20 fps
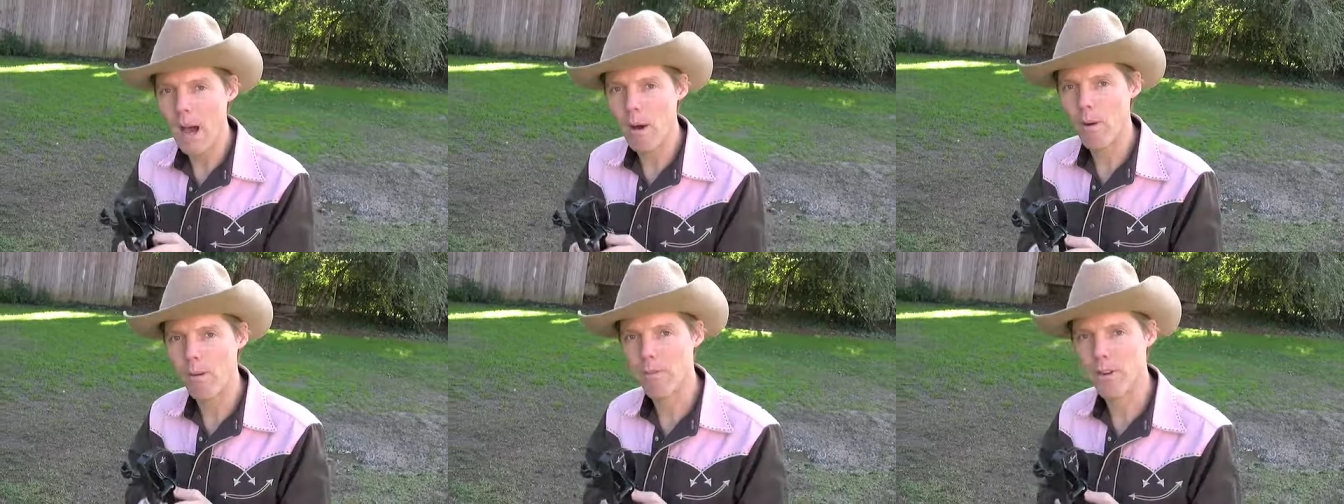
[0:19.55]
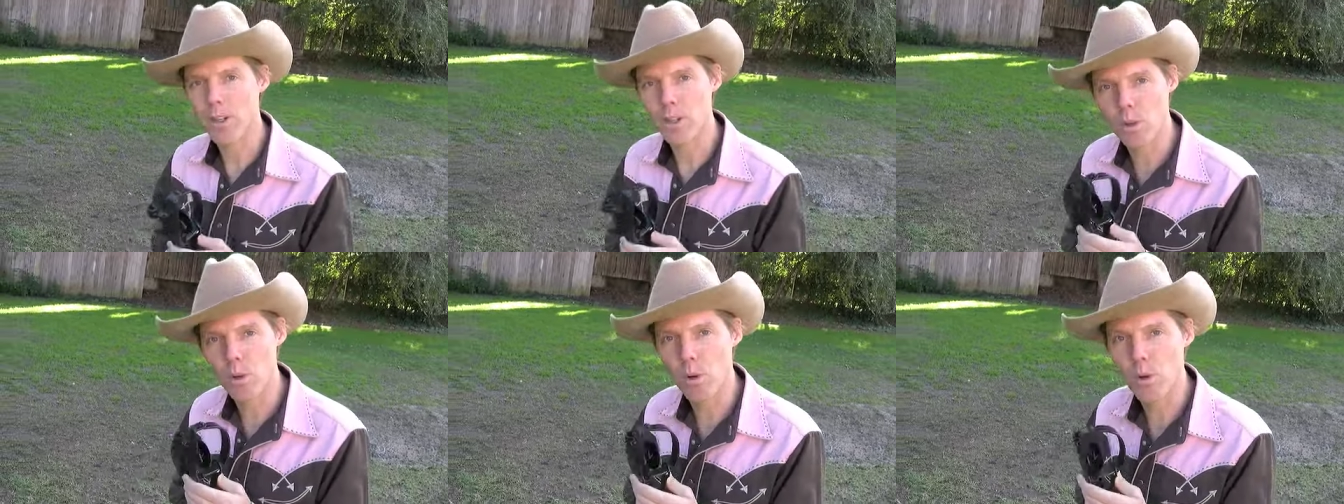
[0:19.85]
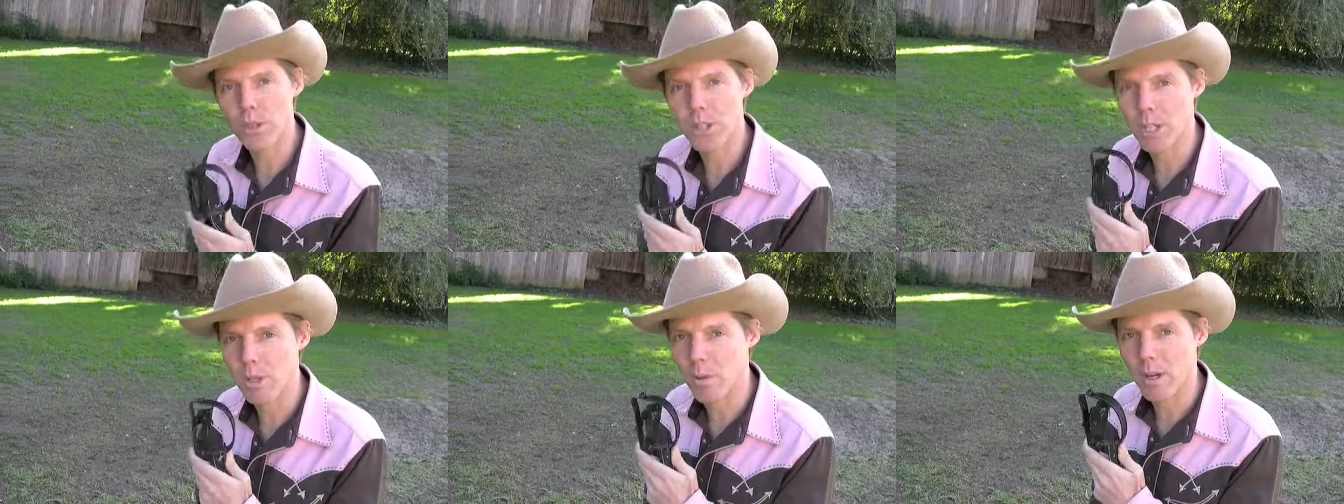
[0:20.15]
However,
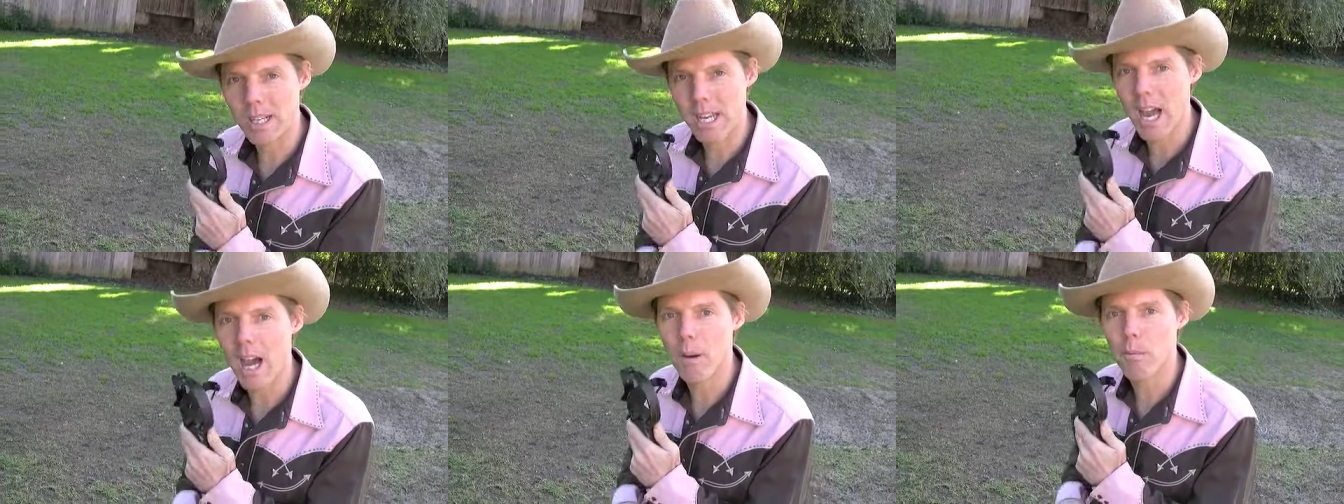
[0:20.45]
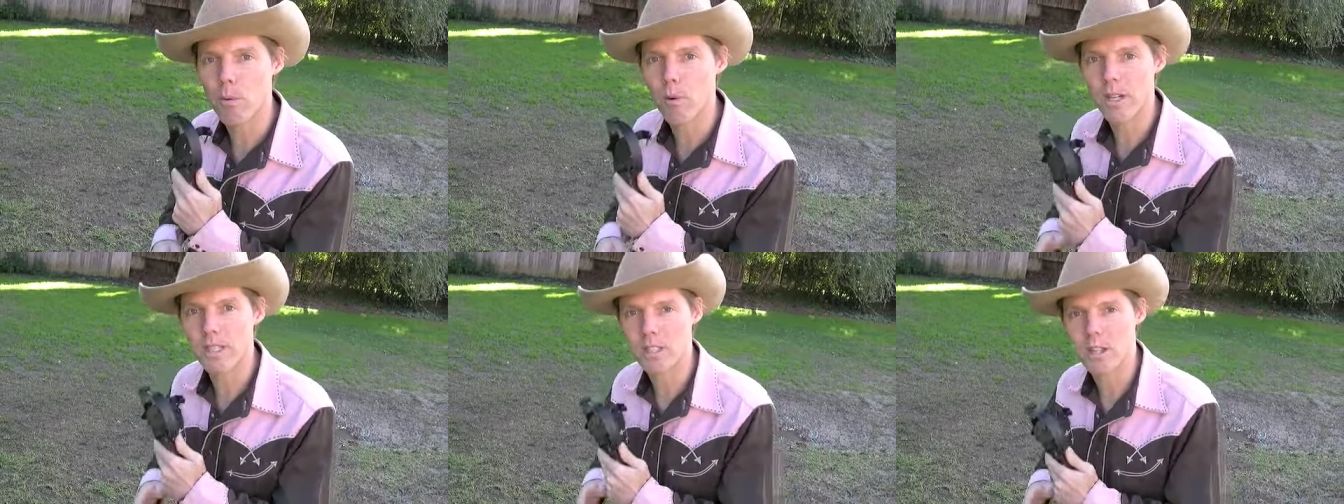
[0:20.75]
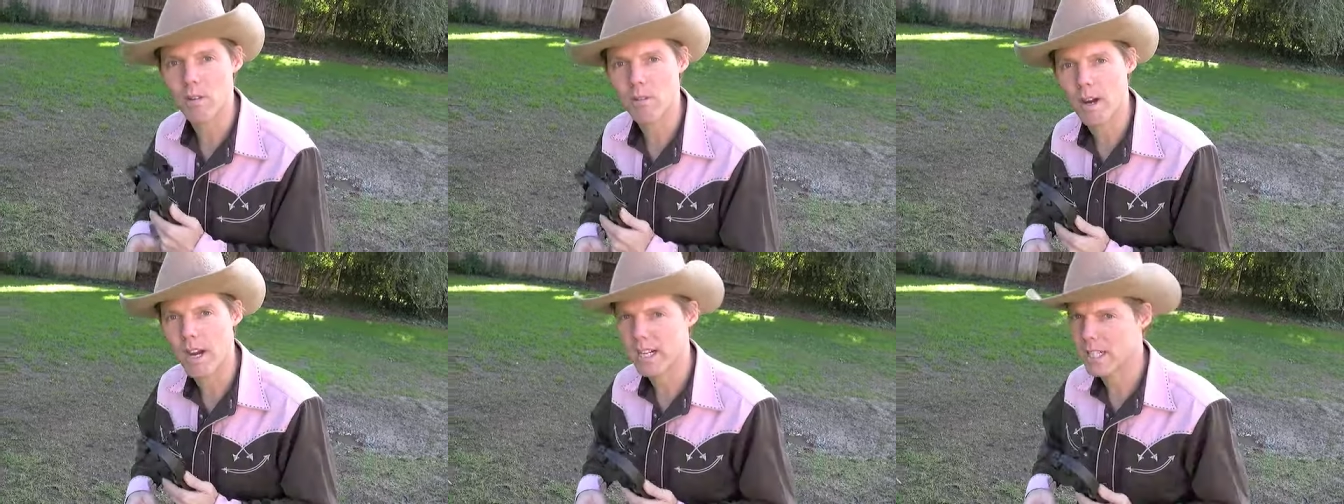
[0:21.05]
cruelty to a cowboy
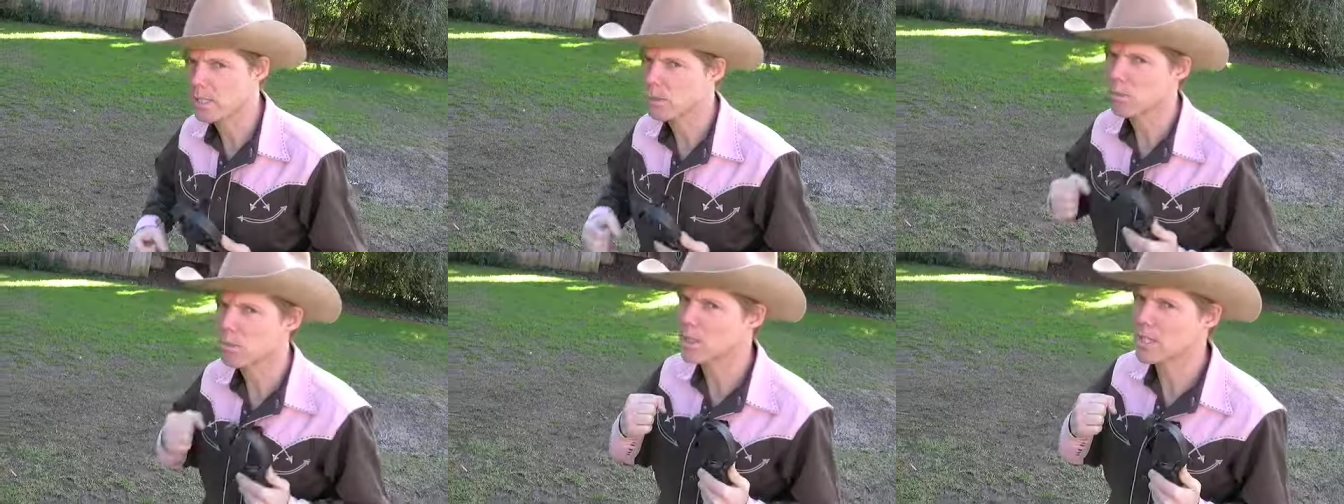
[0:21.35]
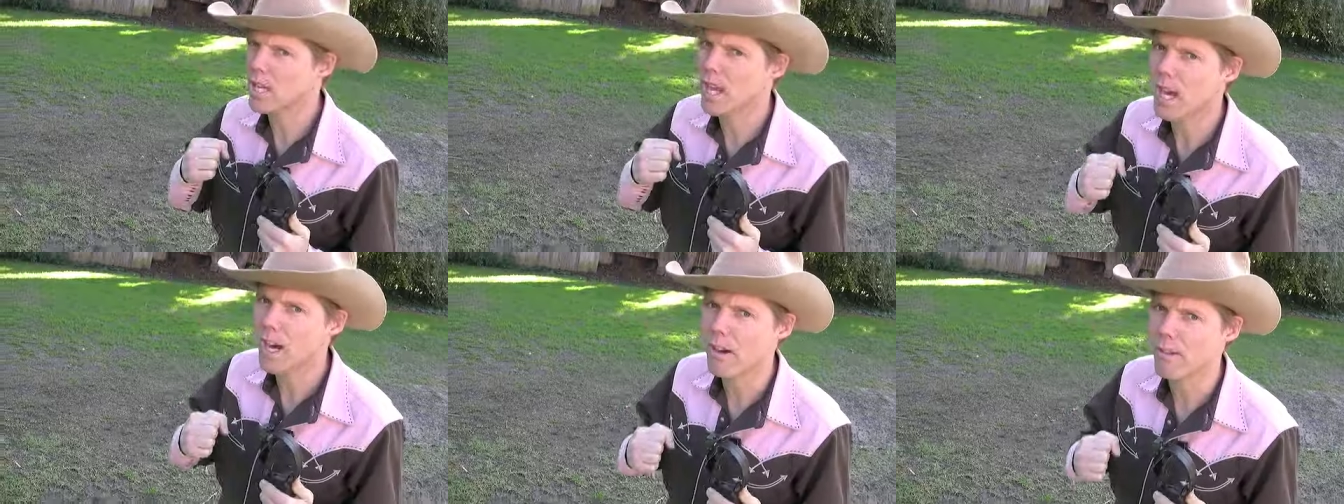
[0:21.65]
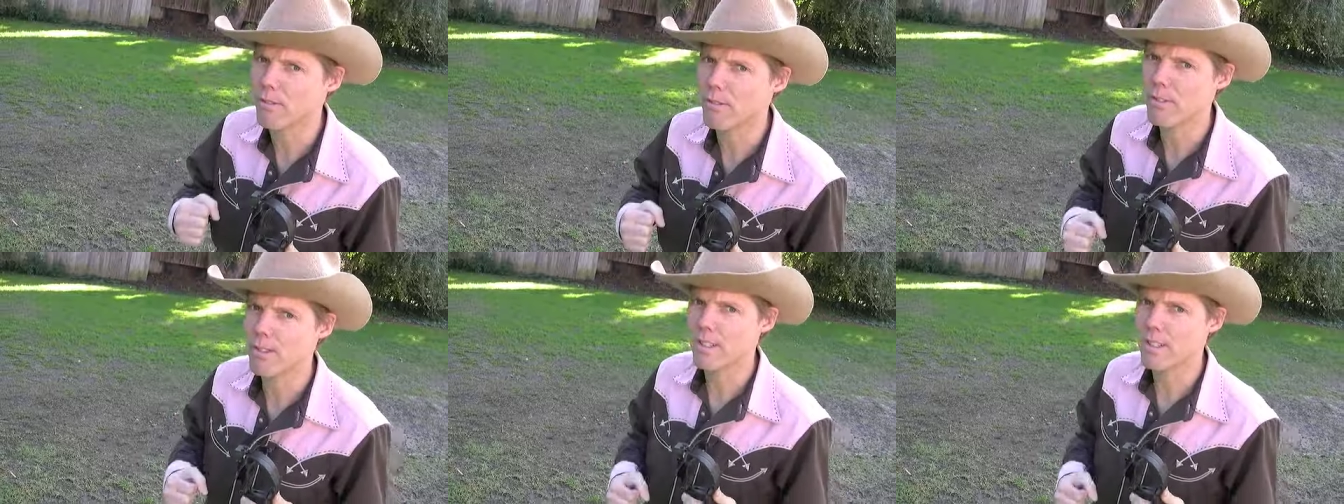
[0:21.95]
is all right because we're tough.